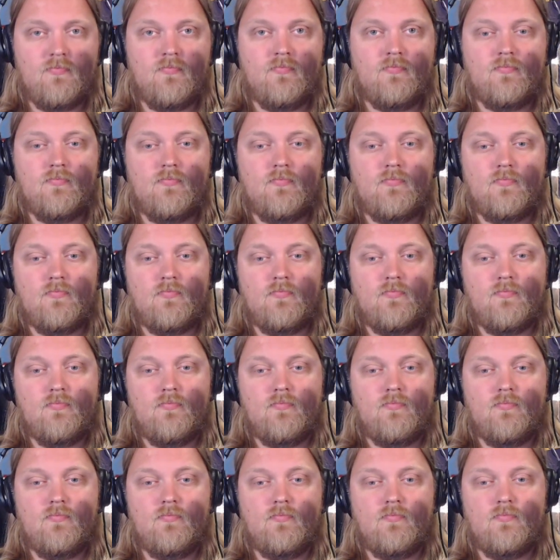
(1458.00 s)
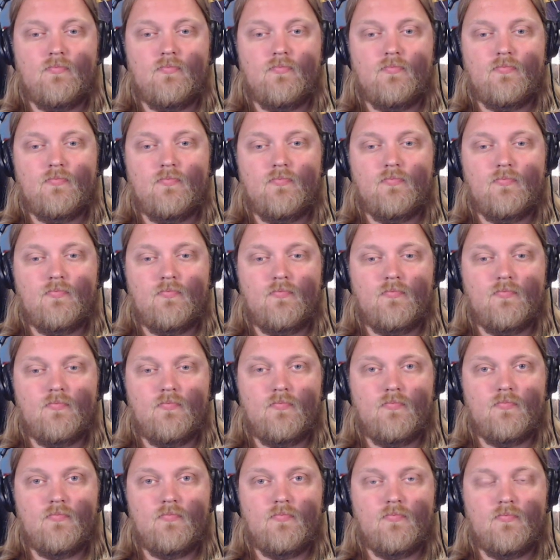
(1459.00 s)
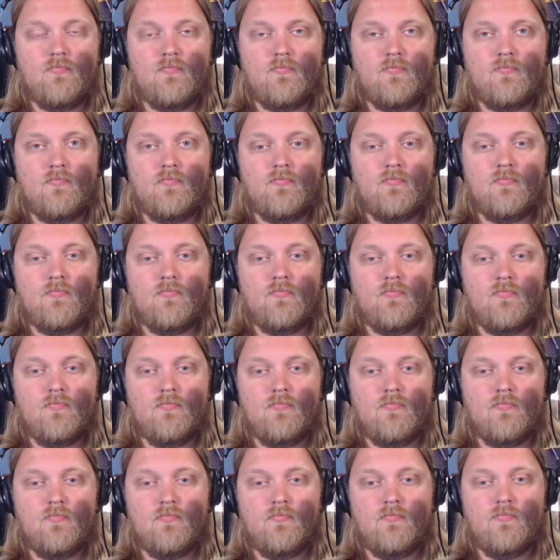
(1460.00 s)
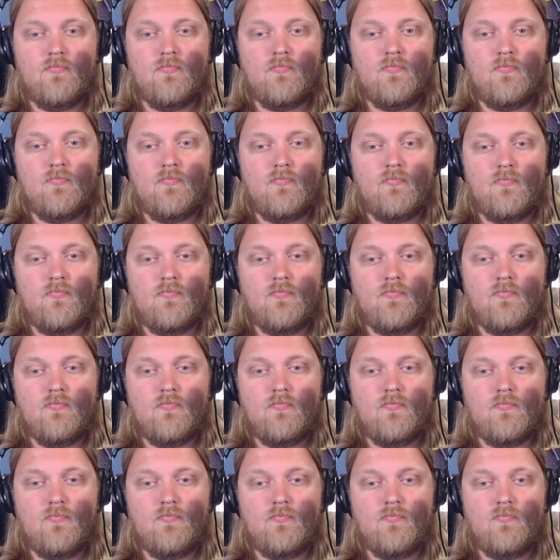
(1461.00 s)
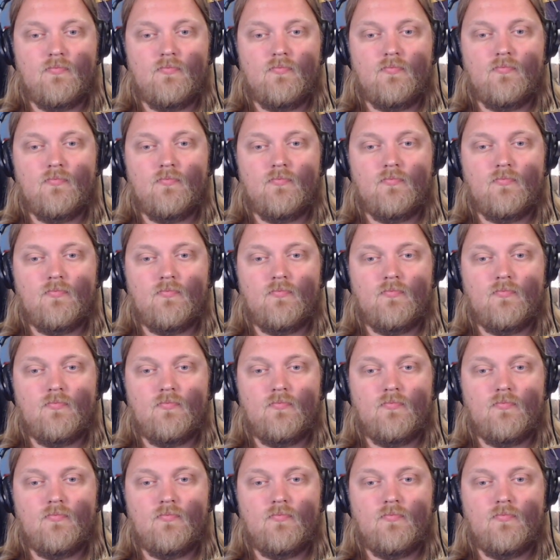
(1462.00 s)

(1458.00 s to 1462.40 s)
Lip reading: [no speech]